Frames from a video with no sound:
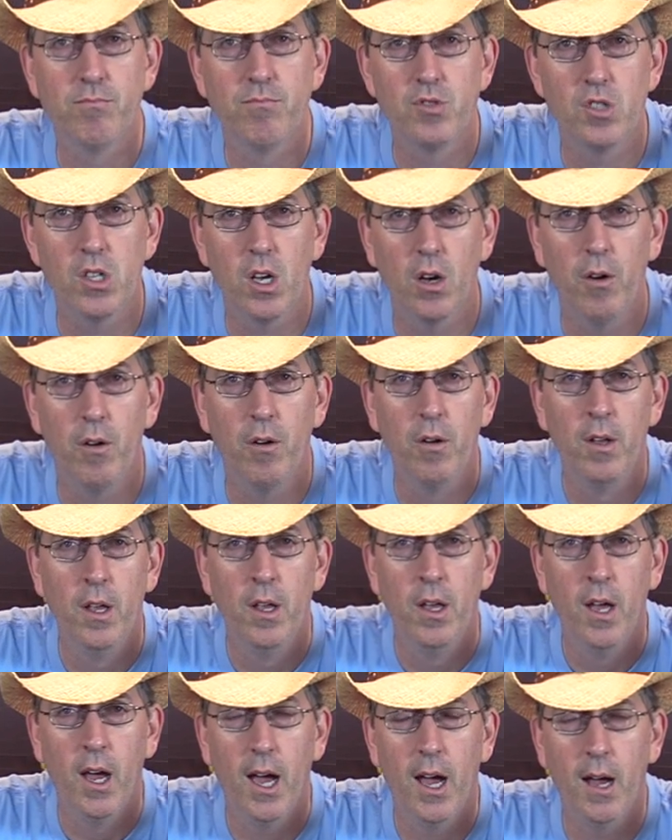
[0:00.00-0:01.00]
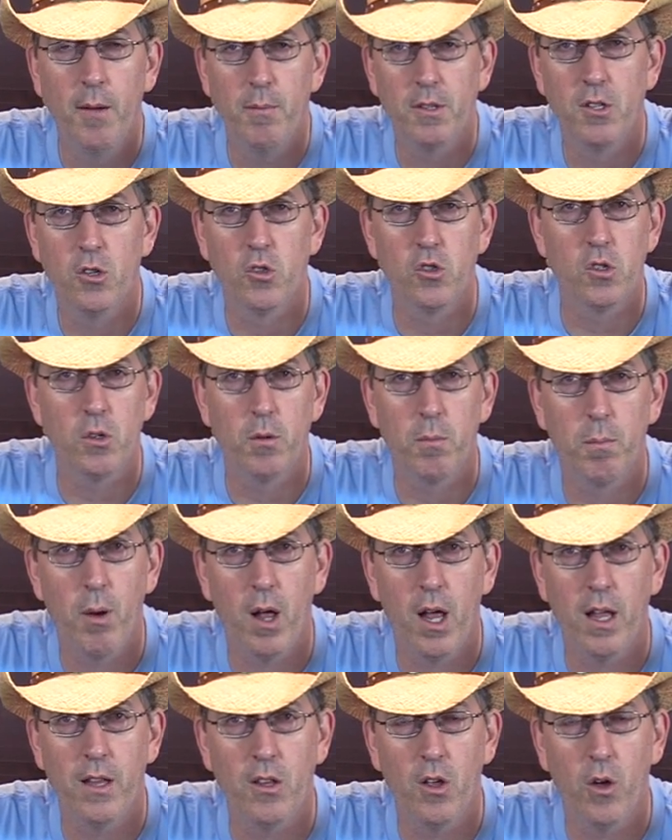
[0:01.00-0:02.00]
So uh, but those are
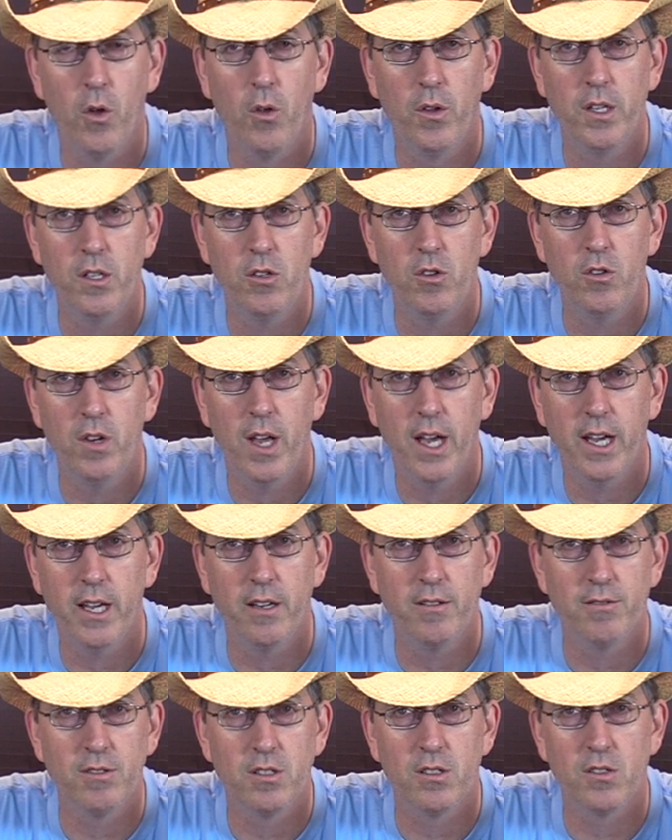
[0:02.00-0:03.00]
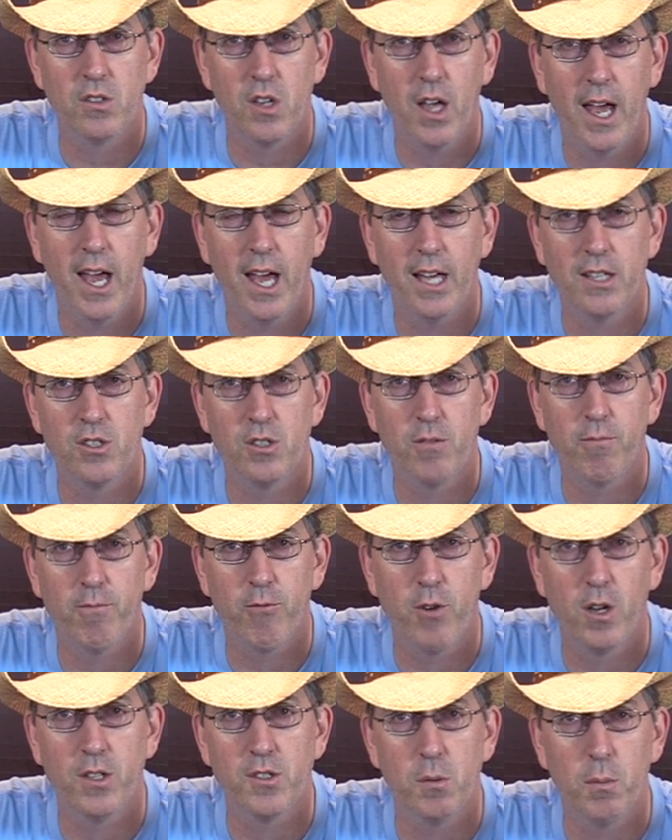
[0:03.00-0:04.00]
probably the only two negatives is I had some
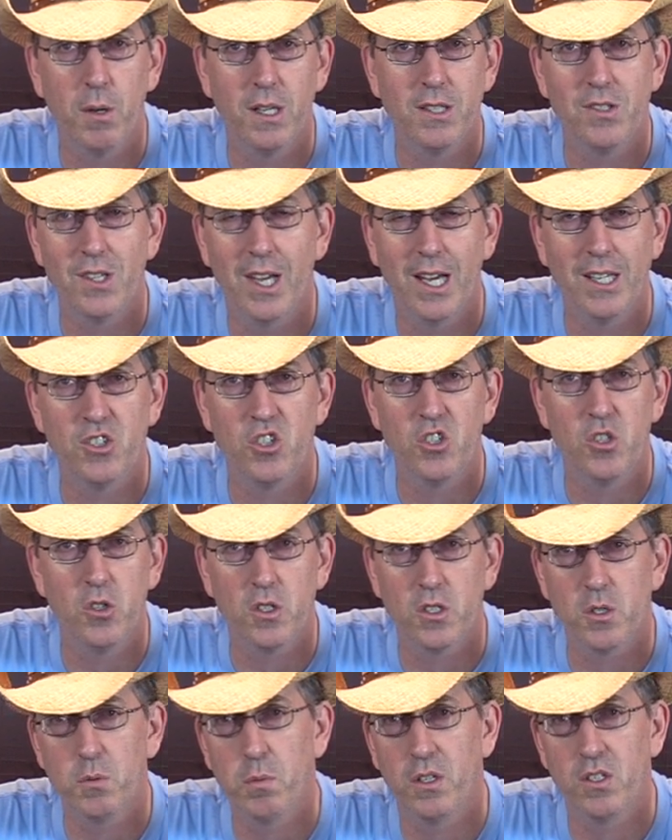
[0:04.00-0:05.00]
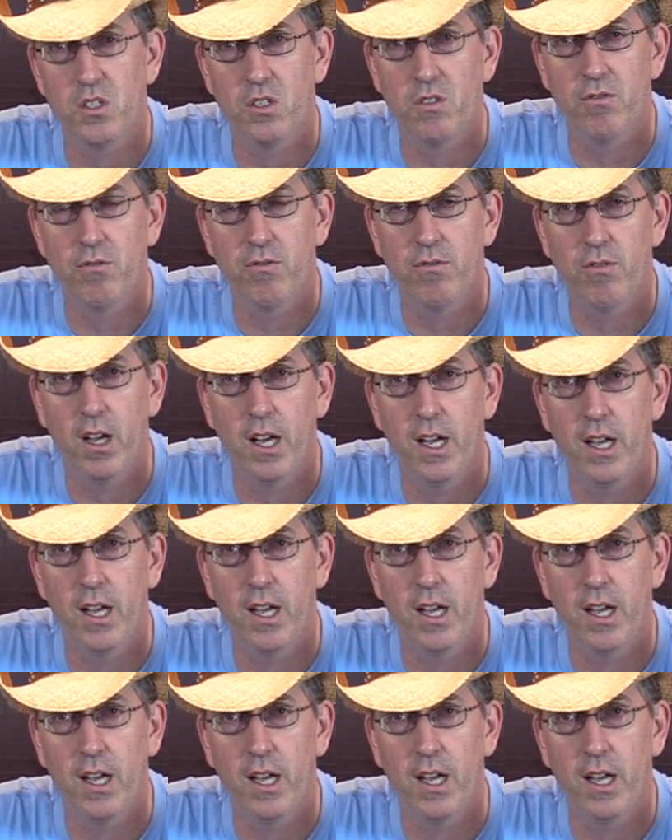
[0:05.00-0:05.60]
friends of mine say that's too expensive.